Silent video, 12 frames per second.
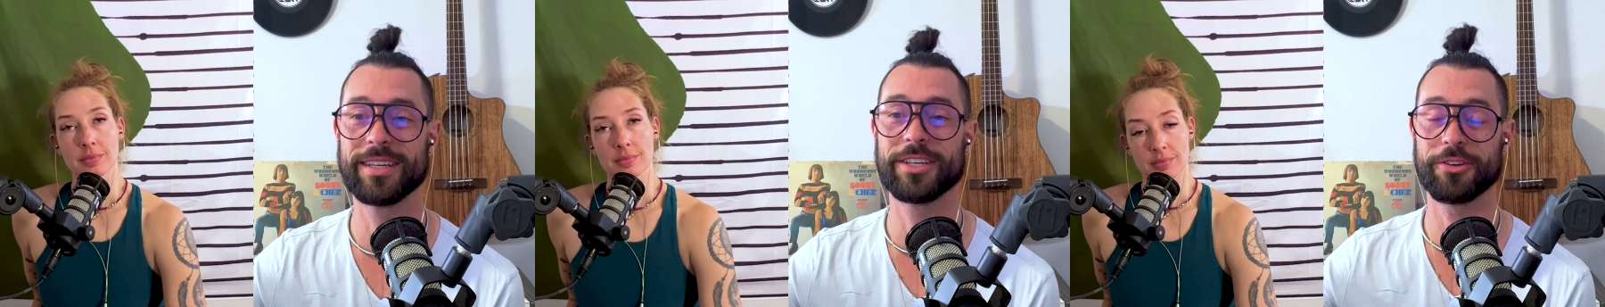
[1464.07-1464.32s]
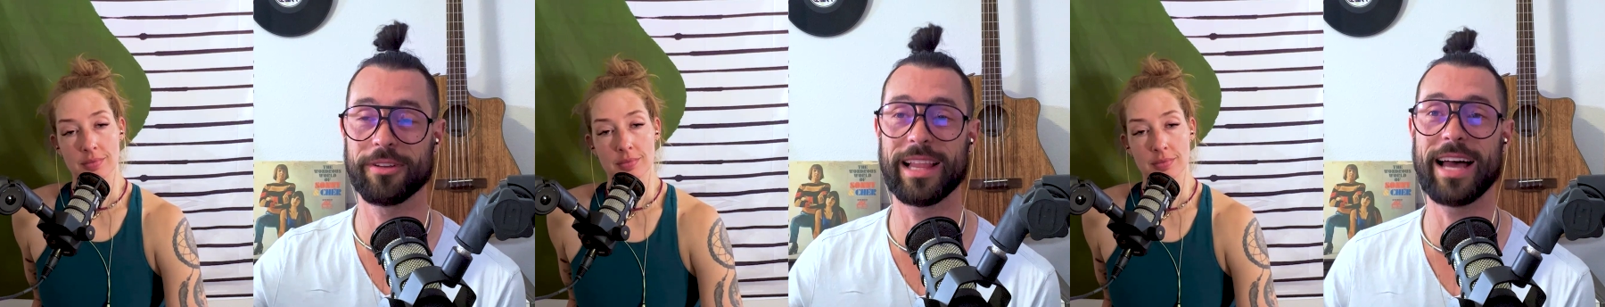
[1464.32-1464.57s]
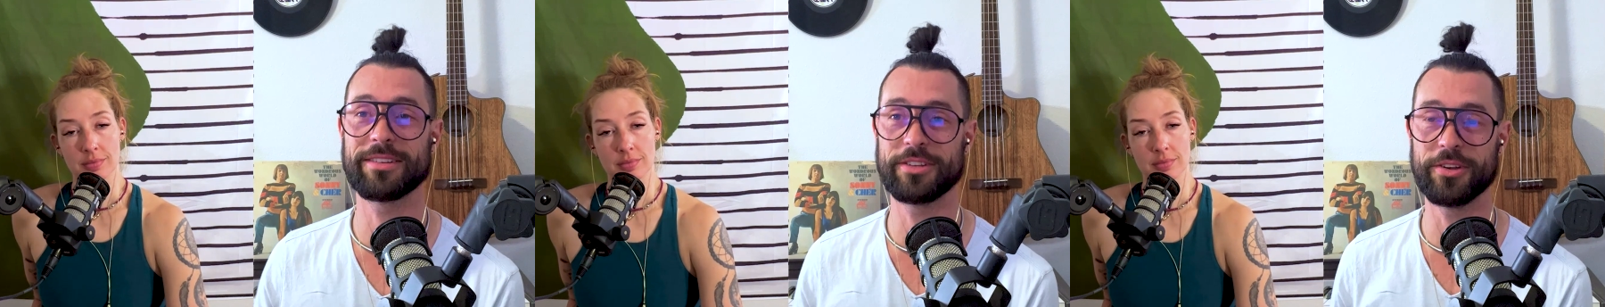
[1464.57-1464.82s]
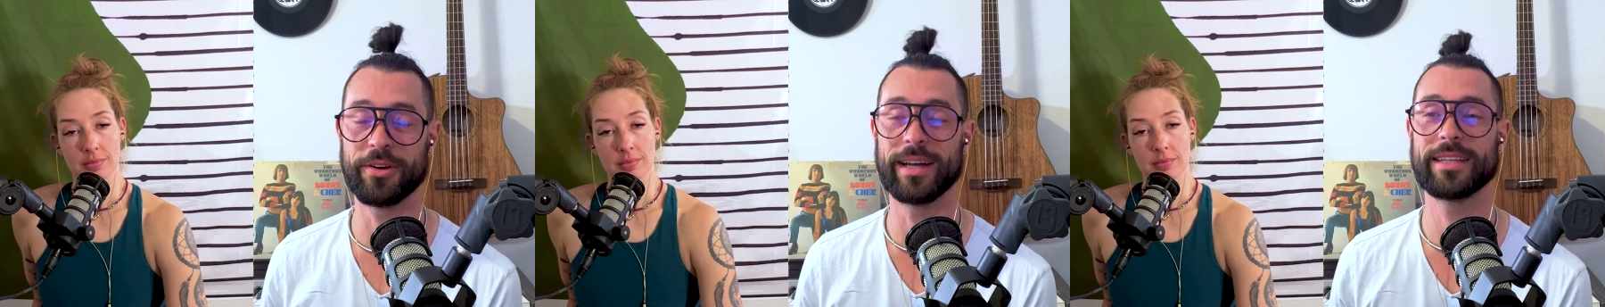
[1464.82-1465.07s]
Speaker 1: You're allowed to
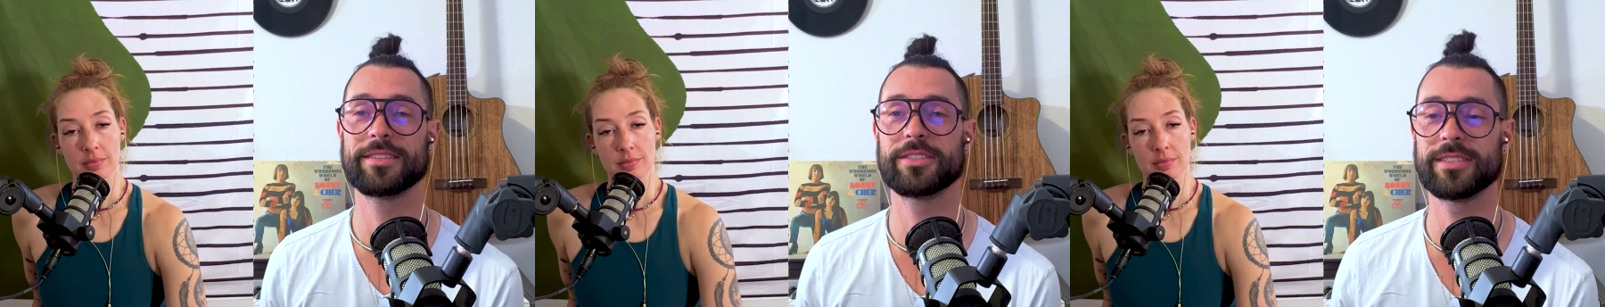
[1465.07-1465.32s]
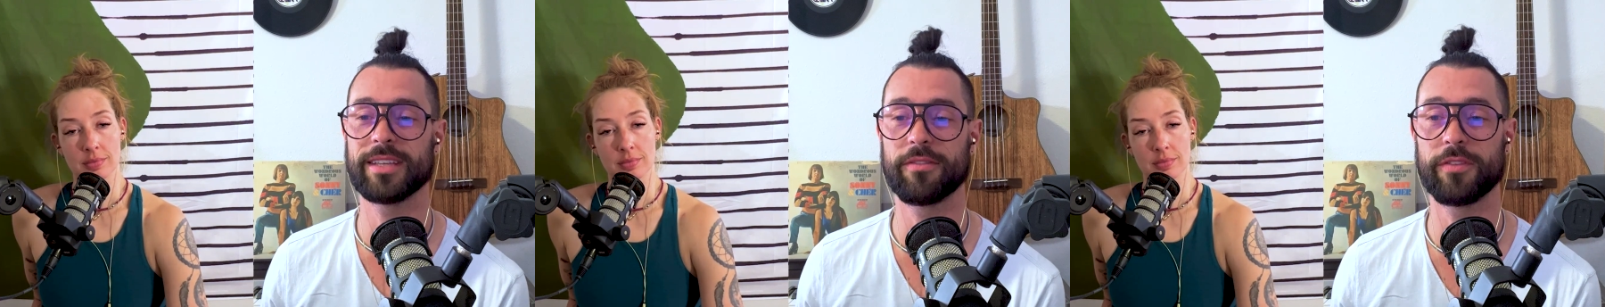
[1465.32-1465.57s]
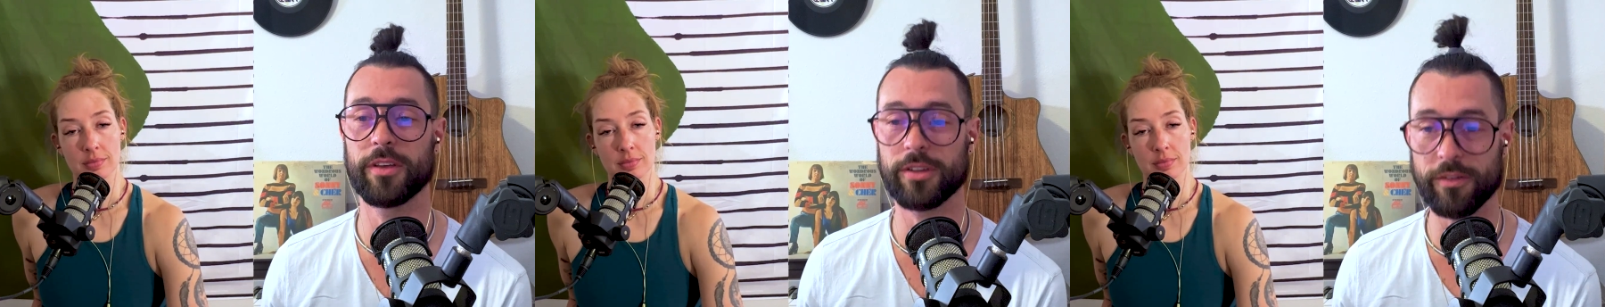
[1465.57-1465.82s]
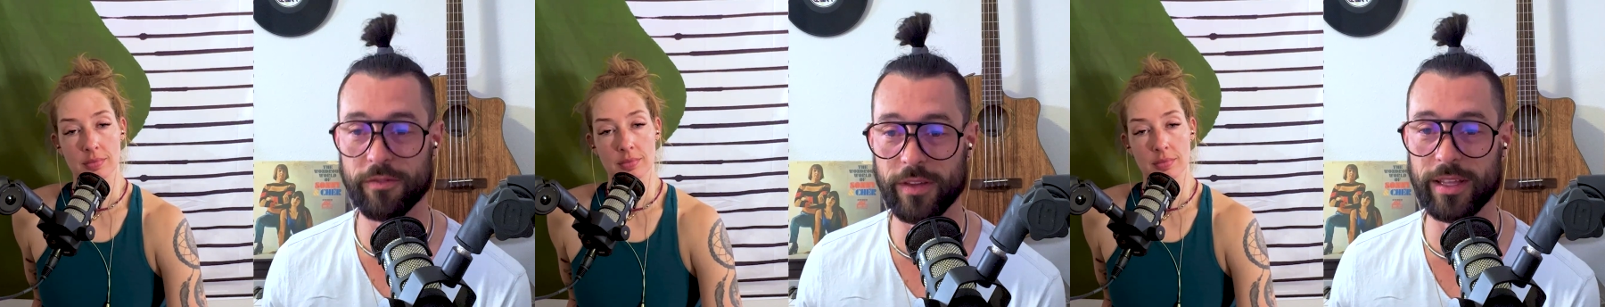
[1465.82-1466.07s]
do it. She said, Feel your
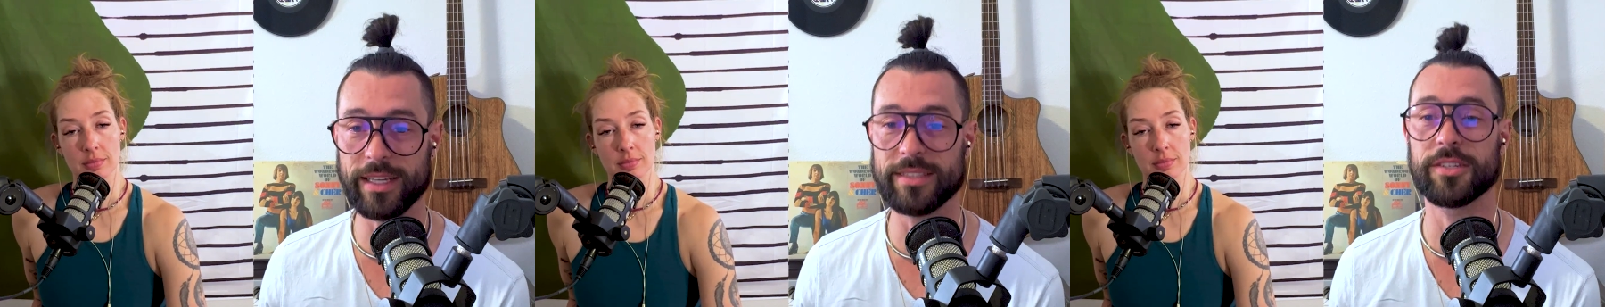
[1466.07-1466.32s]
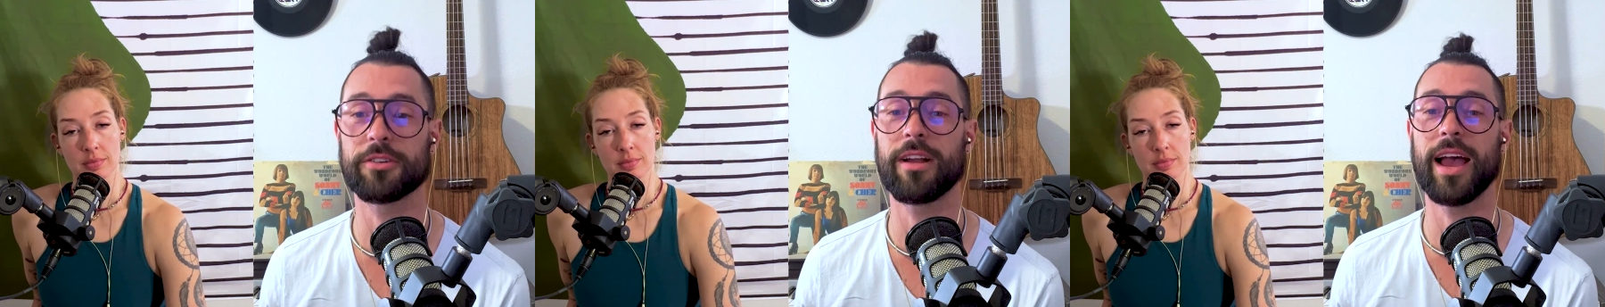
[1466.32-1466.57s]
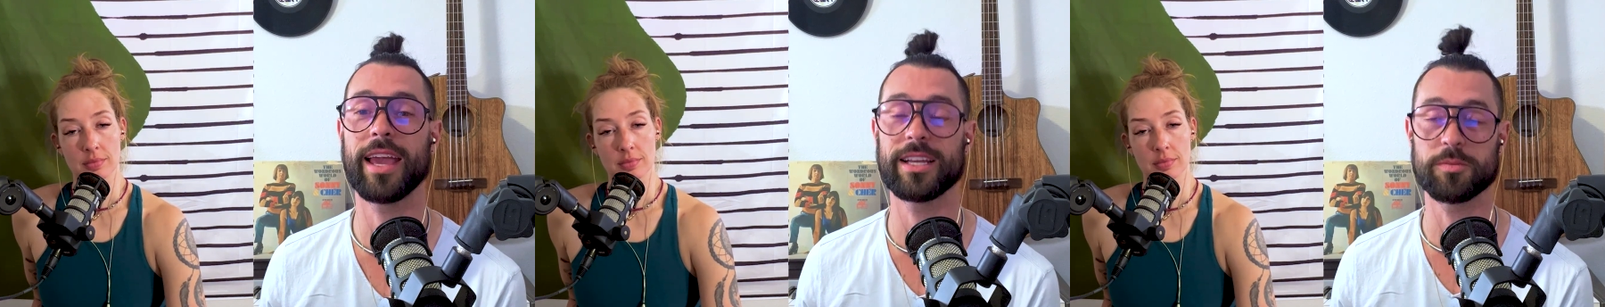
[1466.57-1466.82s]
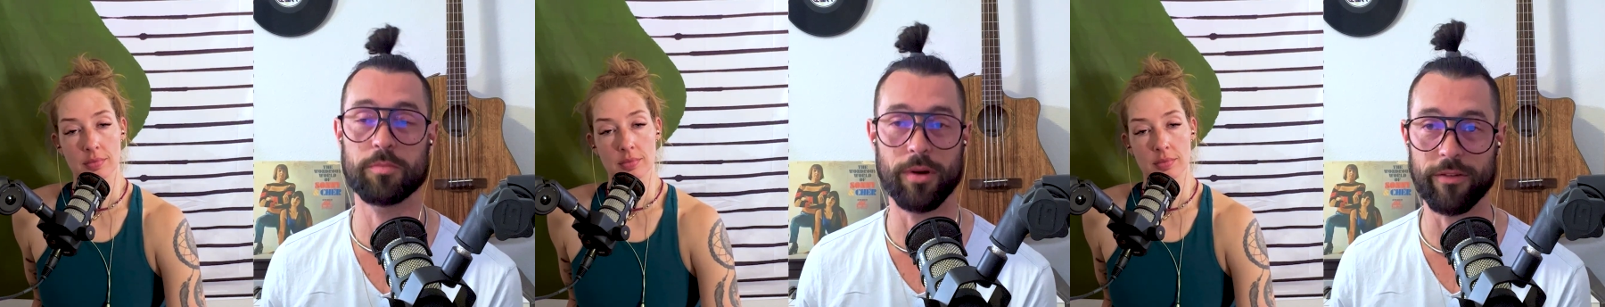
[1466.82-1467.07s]
feelings. Crying is
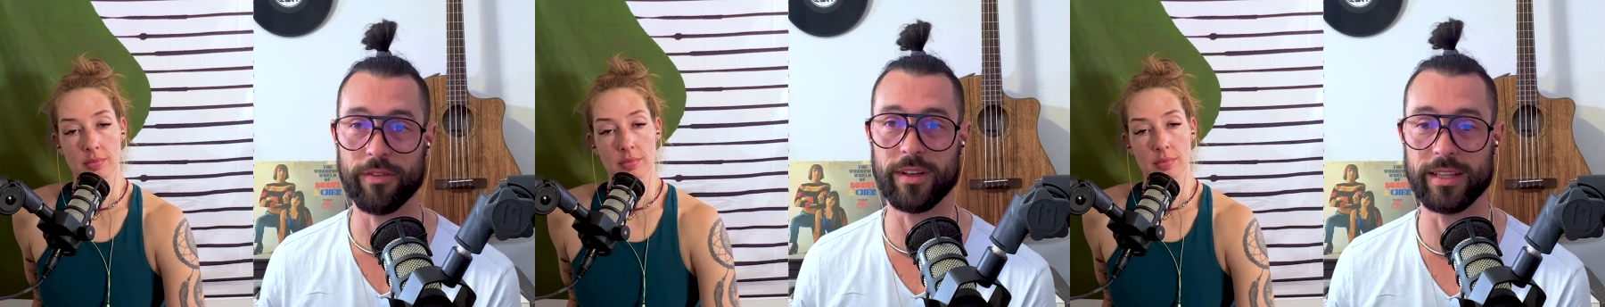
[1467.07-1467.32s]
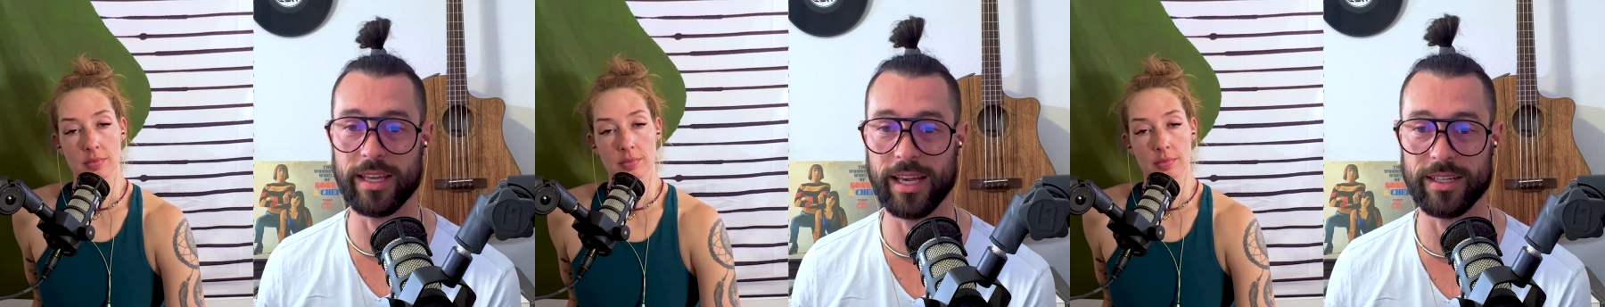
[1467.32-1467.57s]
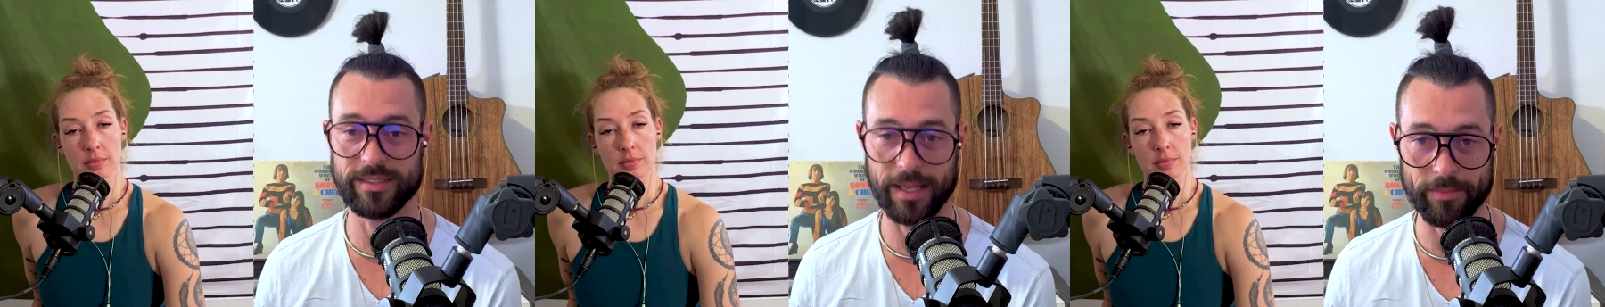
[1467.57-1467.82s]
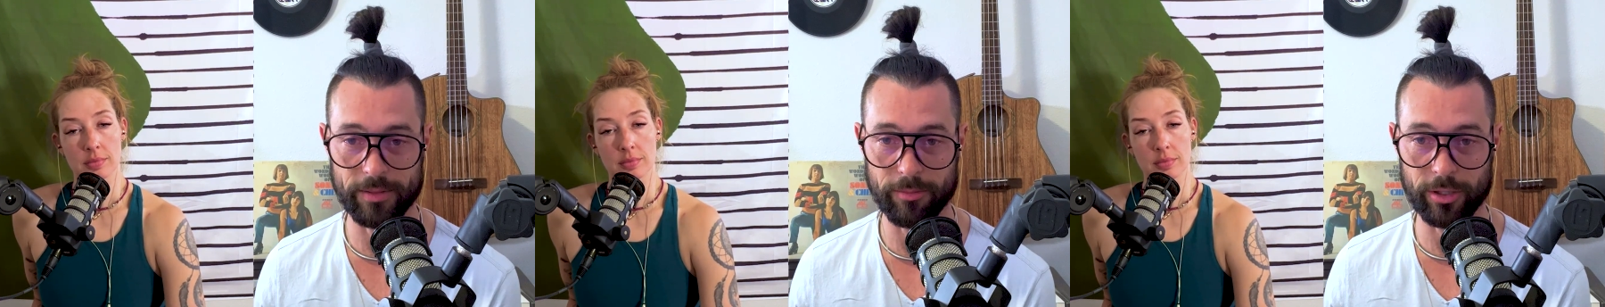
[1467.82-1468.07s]
perfectly
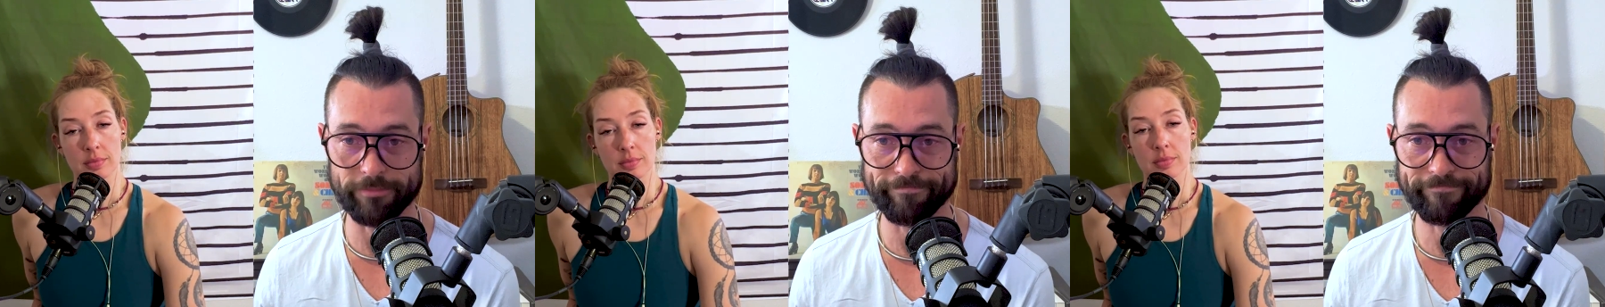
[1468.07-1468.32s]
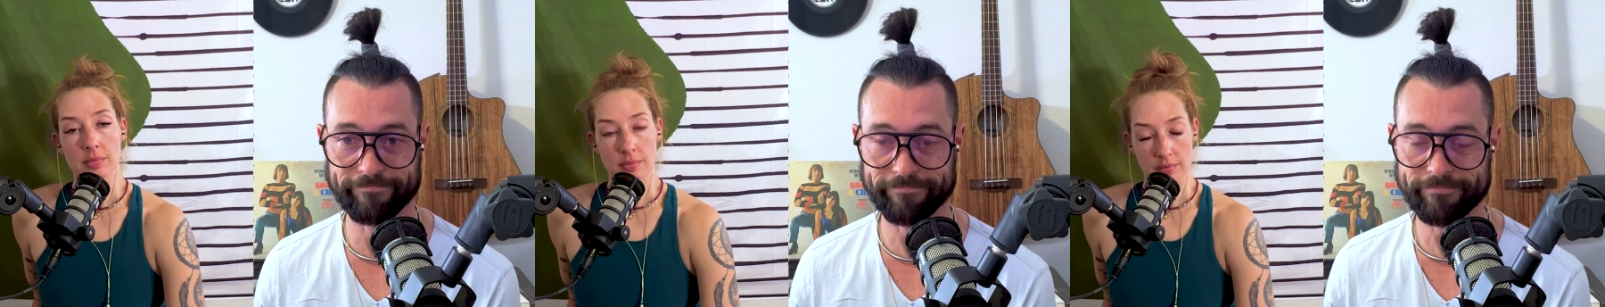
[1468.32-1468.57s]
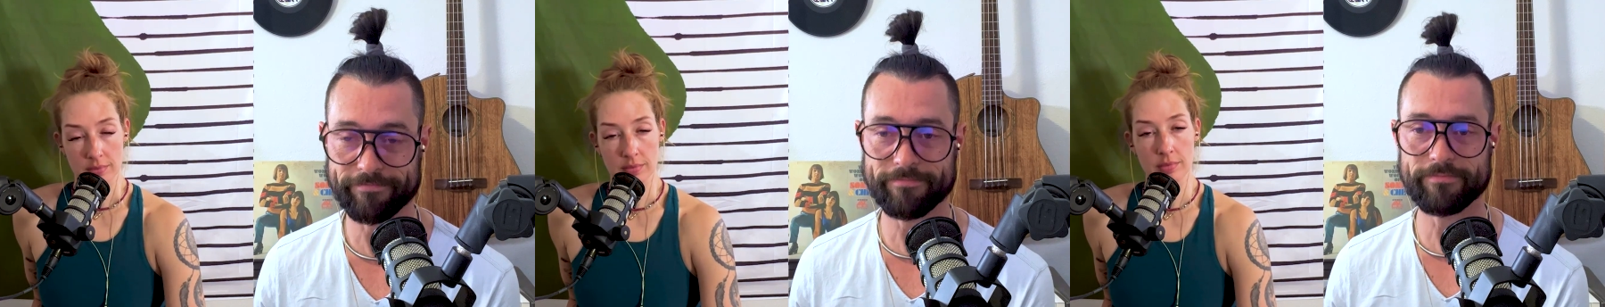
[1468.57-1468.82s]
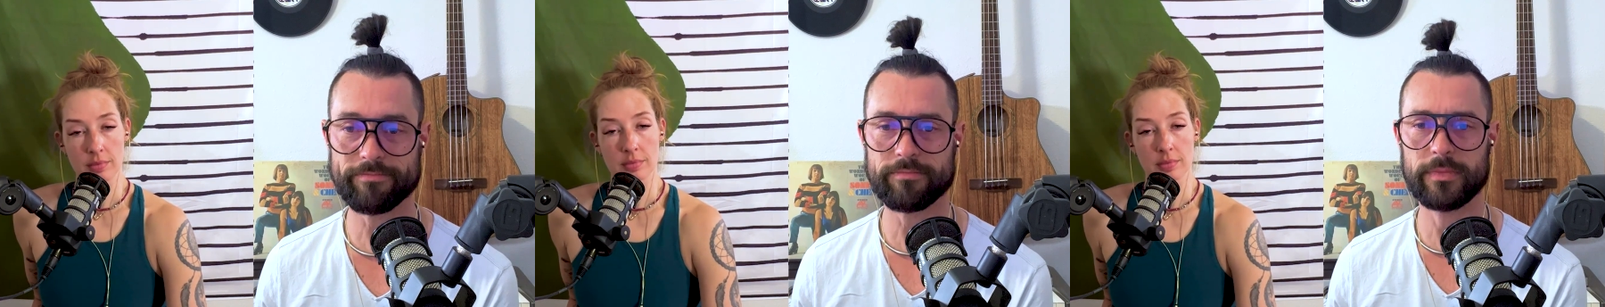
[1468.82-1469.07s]
acceptable.
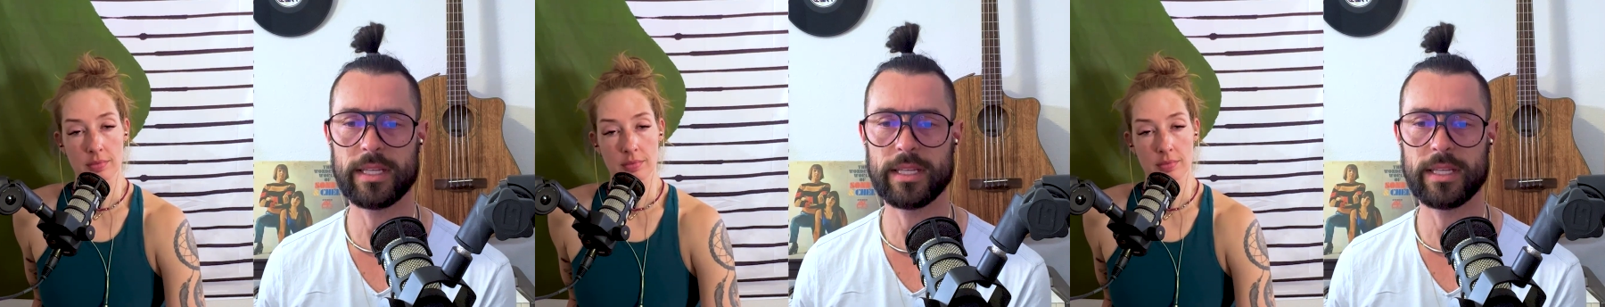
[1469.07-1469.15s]
Mm-hmm.